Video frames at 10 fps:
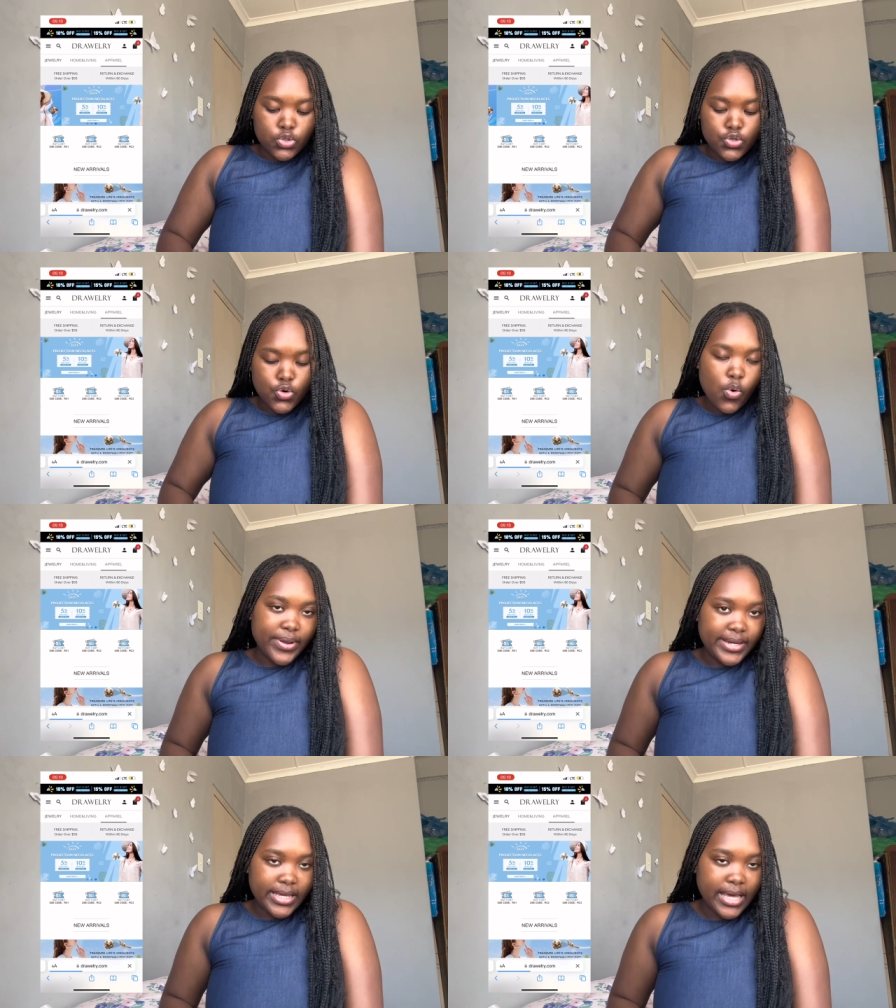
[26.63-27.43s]

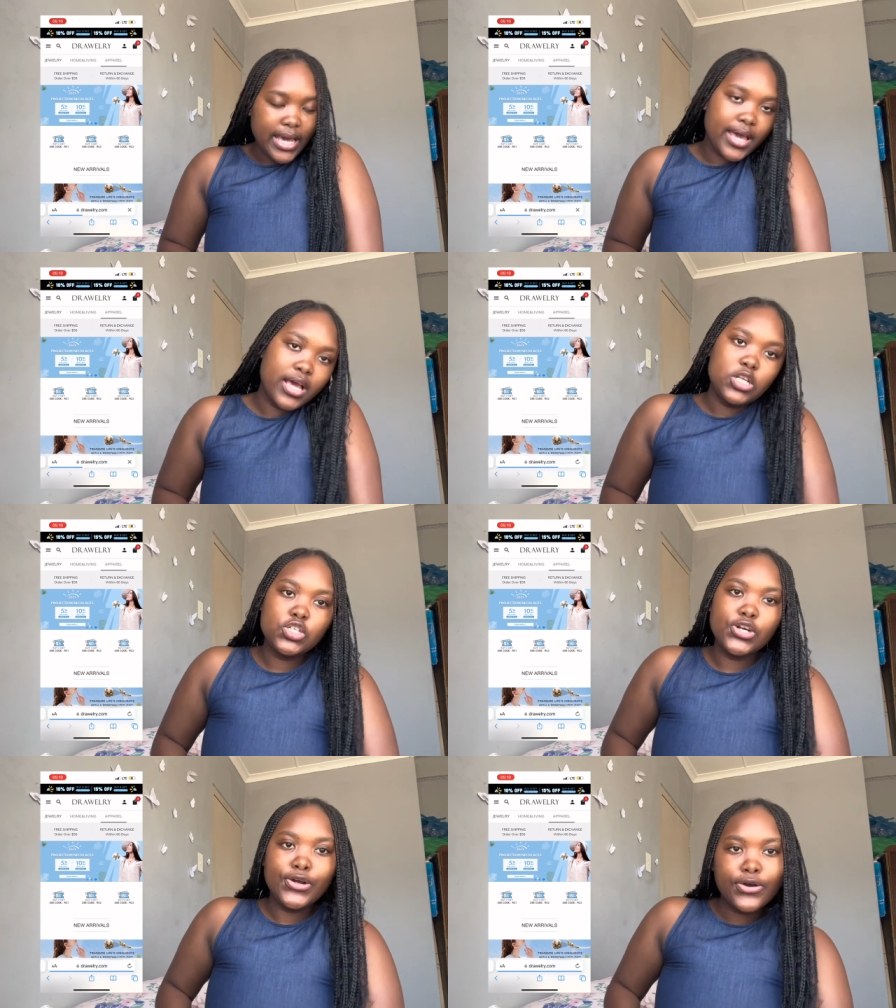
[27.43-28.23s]
Drawelry hit
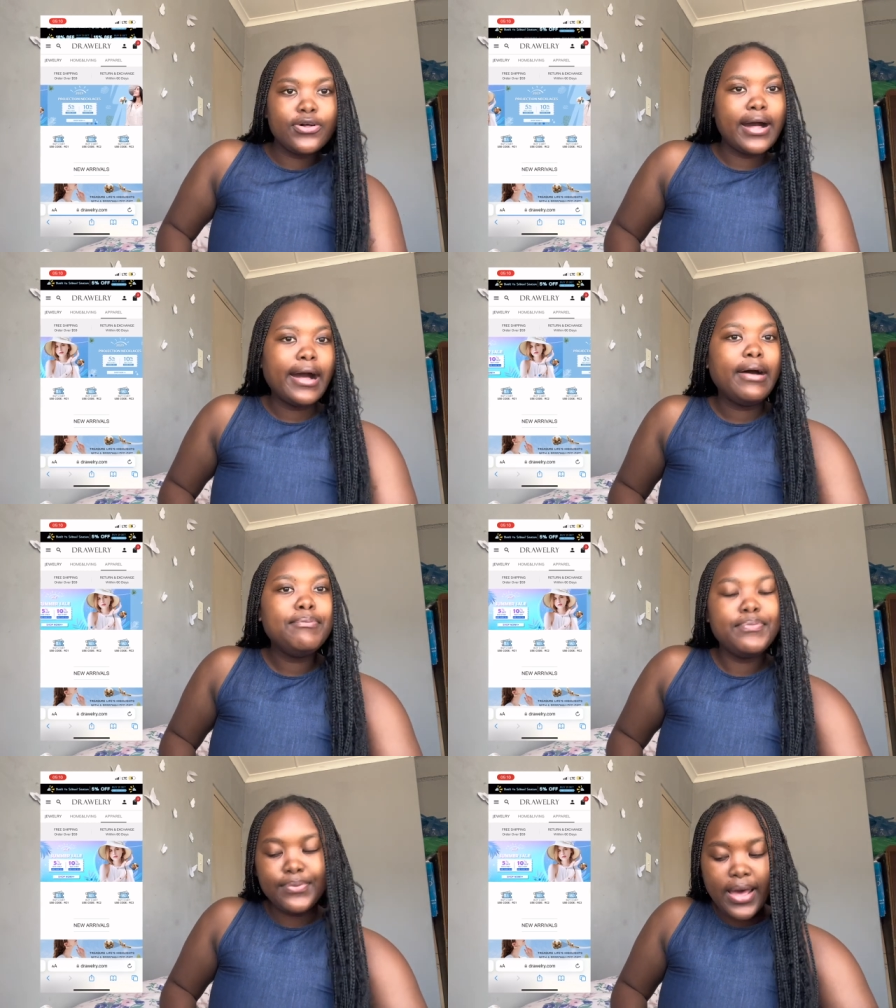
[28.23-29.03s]
your girl up
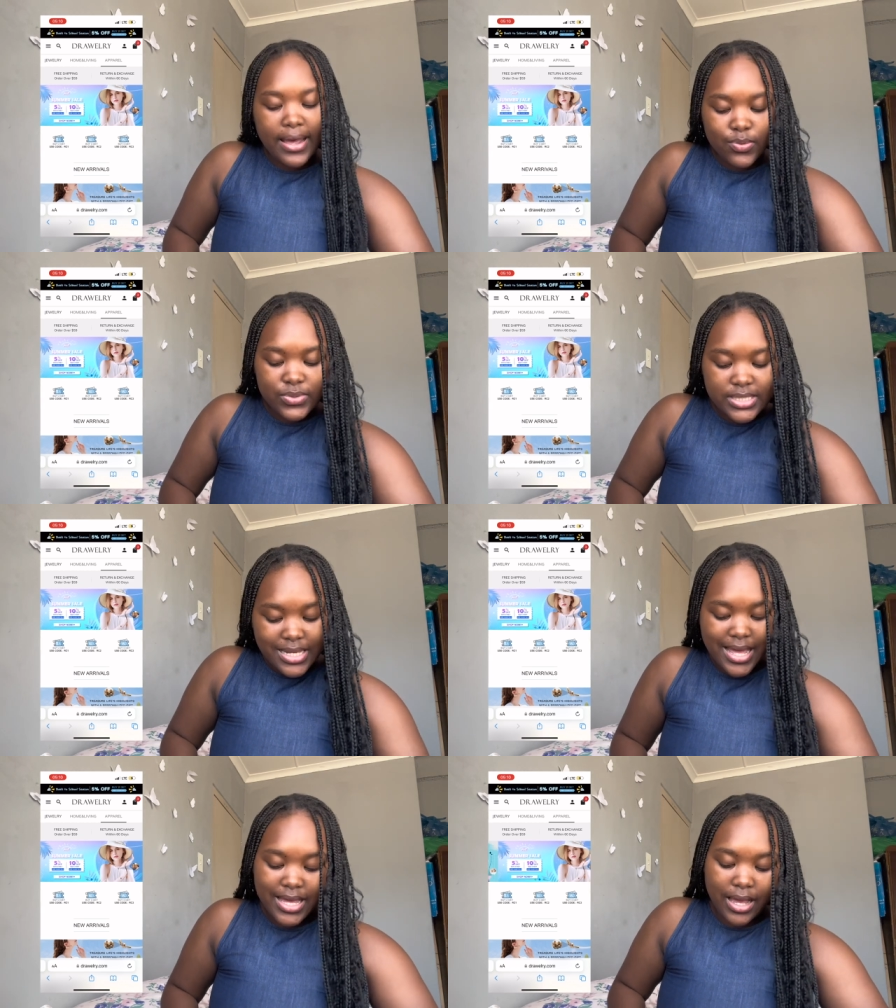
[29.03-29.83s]
and was
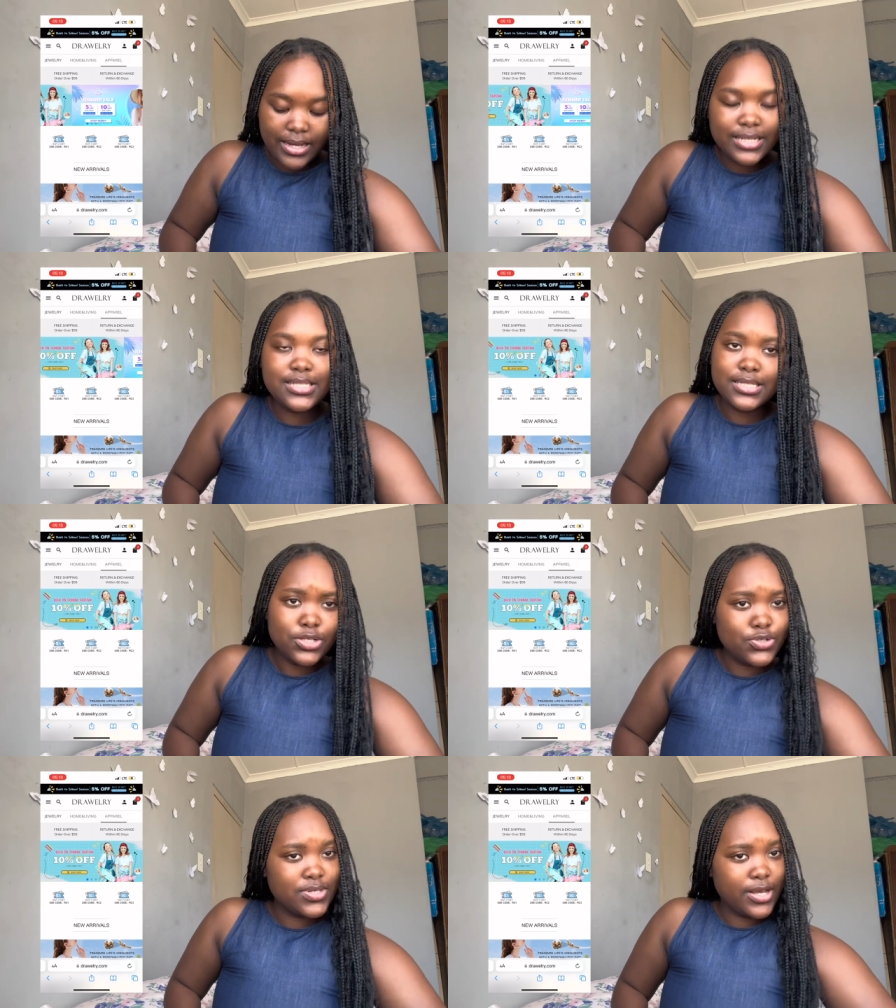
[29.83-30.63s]
like let's send
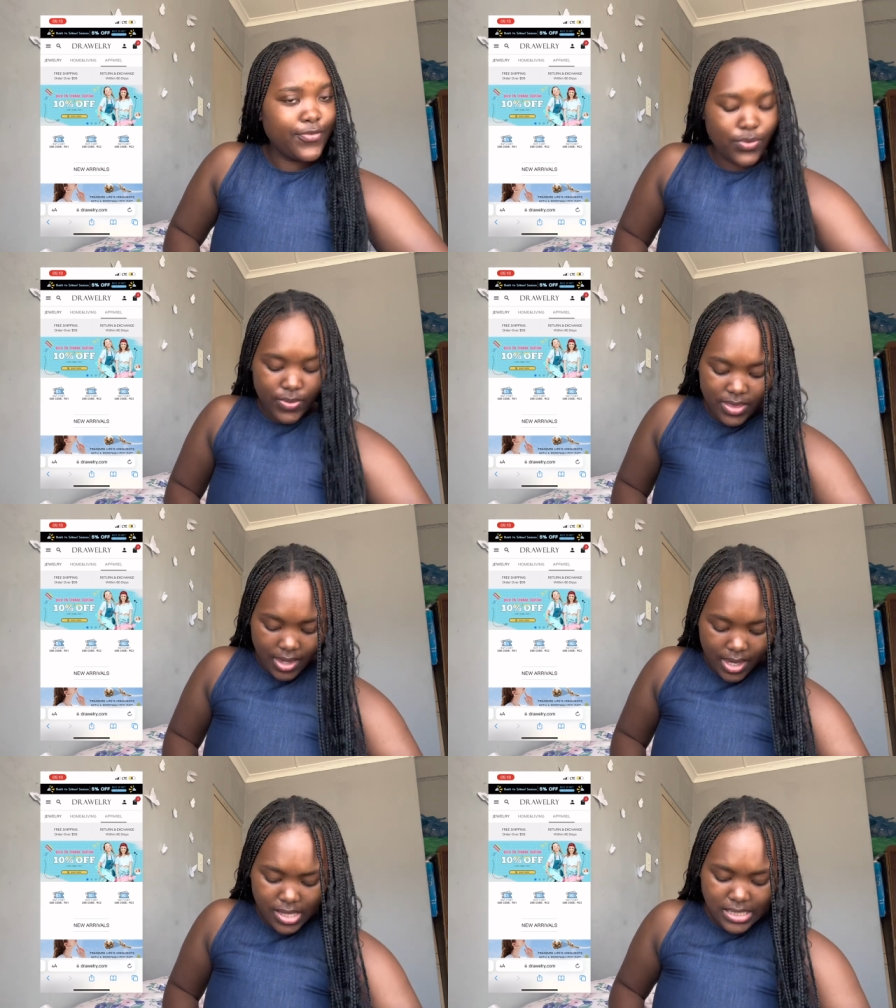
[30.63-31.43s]
you a few
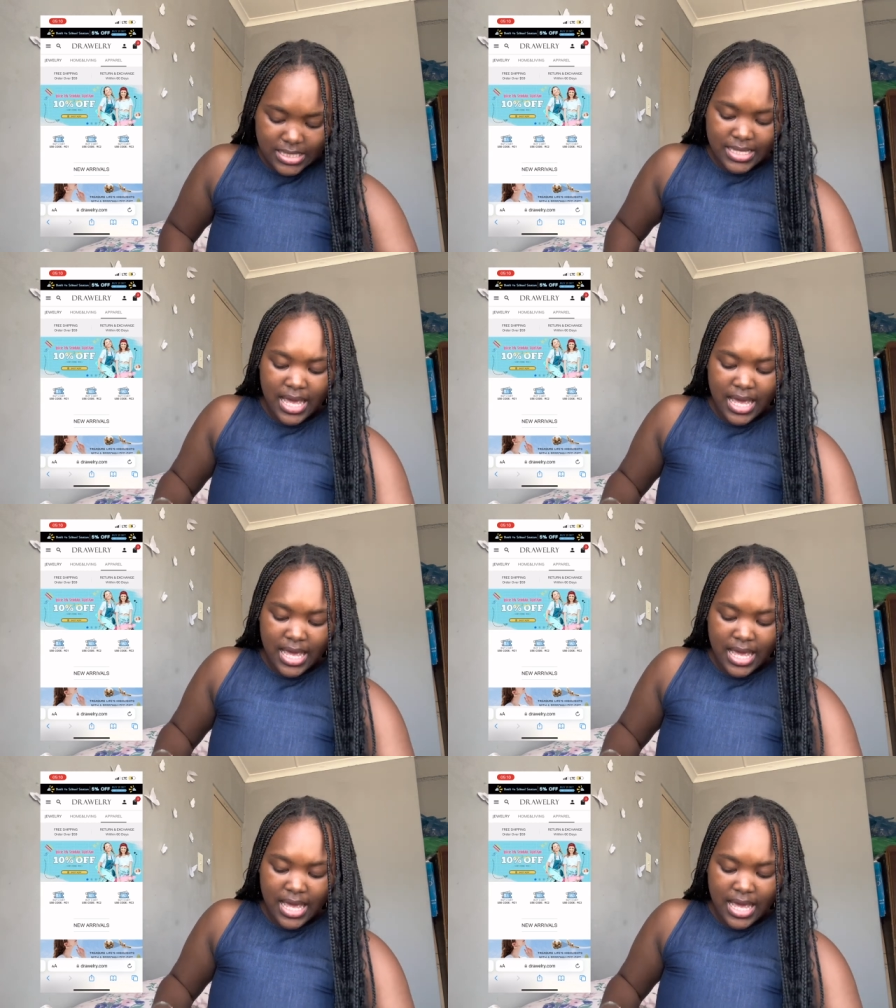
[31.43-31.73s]
things